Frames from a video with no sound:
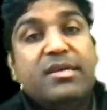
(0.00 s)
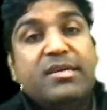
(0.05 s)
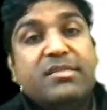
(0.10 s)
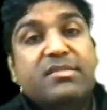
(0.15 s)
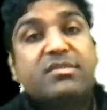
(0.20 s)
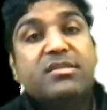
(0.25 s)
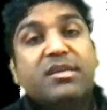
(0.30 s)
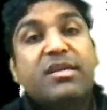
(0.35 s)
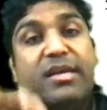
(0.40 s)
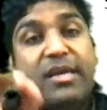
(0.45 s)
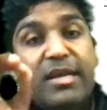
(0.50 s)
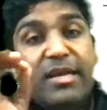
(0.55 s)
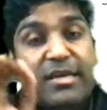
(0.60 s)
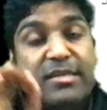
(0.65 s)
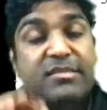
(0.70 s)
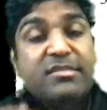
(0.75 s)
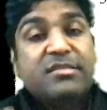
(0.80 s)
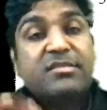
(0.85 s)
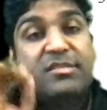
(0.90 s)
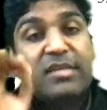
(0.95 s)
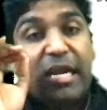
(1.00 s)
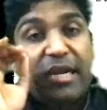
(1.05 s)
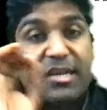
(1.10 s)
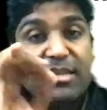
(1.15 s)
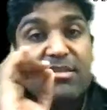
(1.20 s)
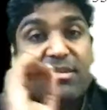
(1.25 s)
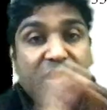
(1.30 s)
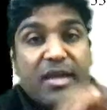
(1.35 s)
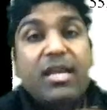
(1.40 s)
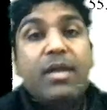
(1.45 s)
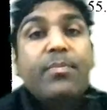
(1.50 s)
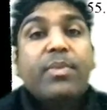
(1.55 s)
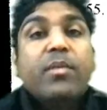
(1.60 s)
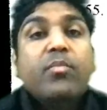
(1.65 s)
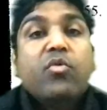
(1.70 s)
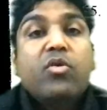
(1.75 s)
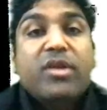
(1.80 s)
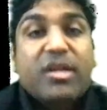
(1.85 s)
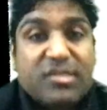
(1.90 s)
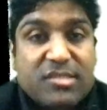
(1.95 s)
is strategically
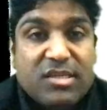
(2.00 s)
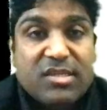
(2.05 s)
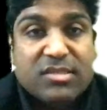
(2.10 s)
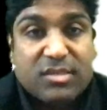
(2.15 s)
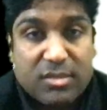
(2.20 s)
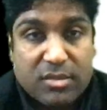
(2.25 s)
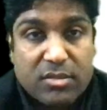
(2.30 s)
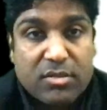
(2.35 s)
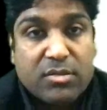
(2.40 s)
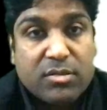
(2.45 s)
promote SEZ.